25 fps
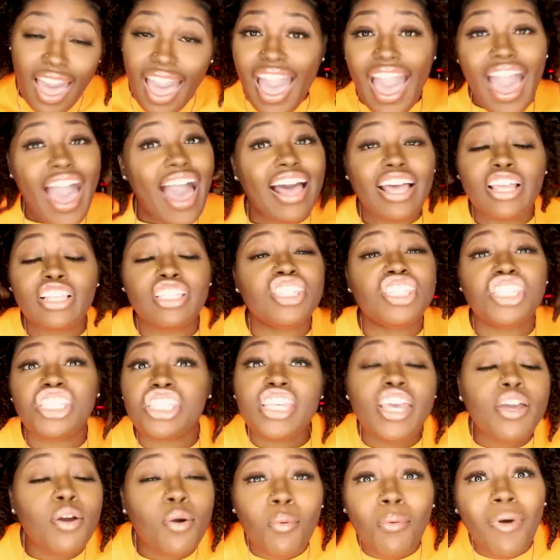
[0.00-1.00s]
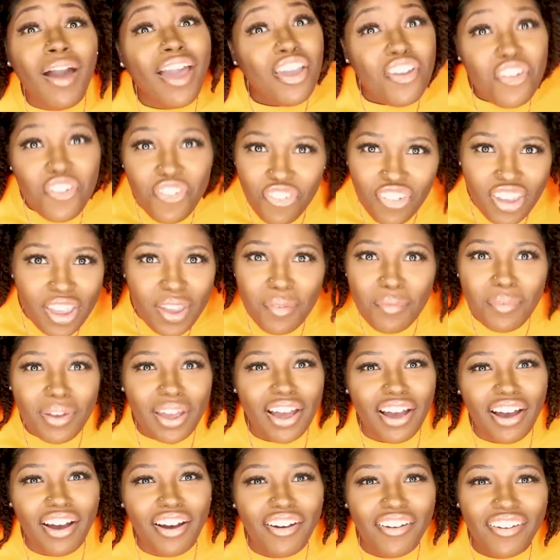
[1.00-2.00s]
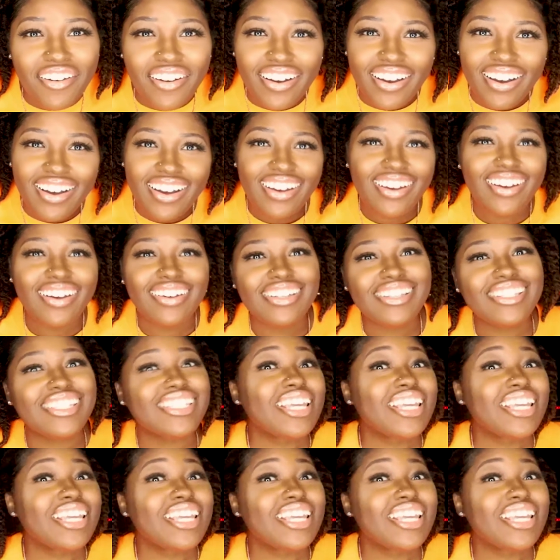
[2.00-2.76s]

ah, single white female,